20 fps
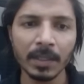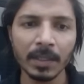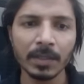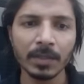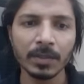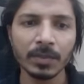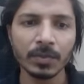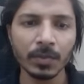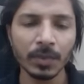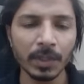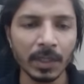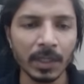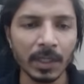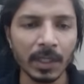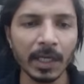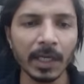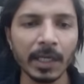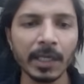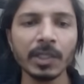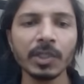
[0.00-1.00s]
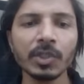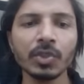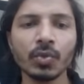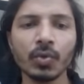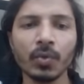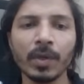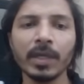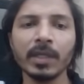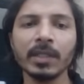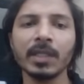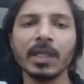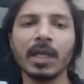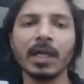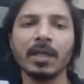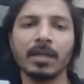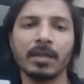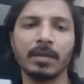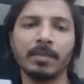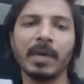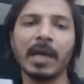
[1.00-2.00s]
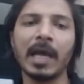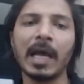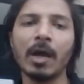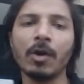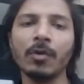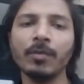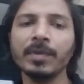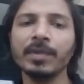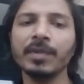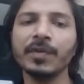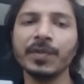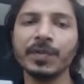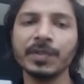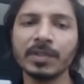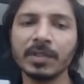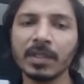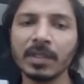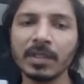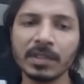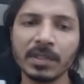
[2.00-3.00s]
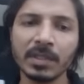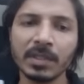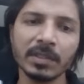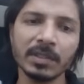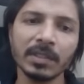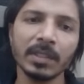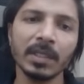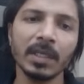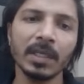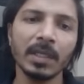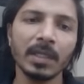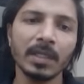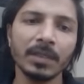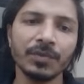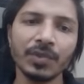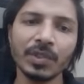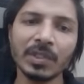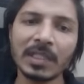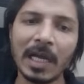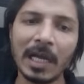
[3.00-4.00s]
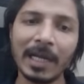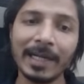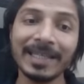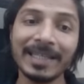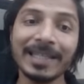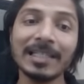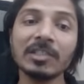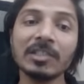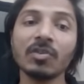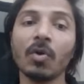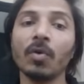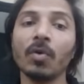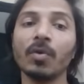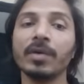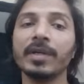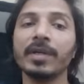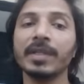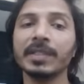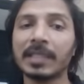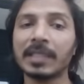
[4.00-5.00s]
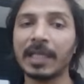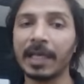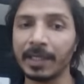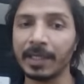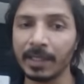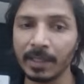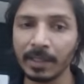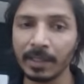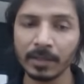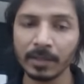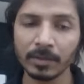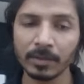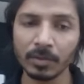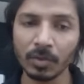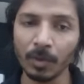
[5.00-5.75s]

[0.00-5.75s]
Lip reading: so here it is showing that by how many researchers this article is already cited. So